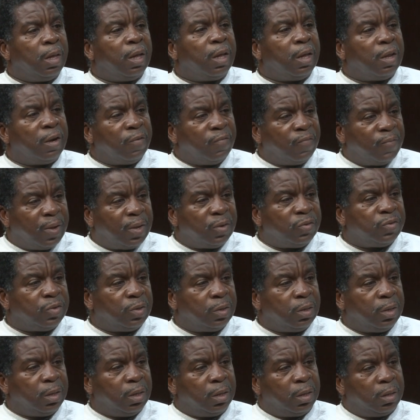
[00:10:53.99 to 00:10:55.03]
And
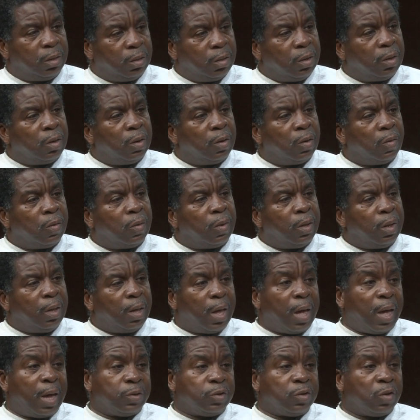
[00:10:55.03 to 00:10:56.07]
eventually, you know, so
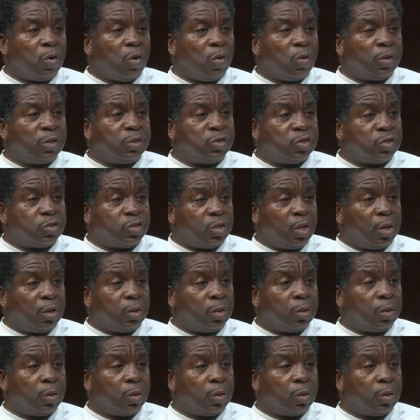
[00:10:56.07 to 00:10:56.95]
you I had to go you into didn't know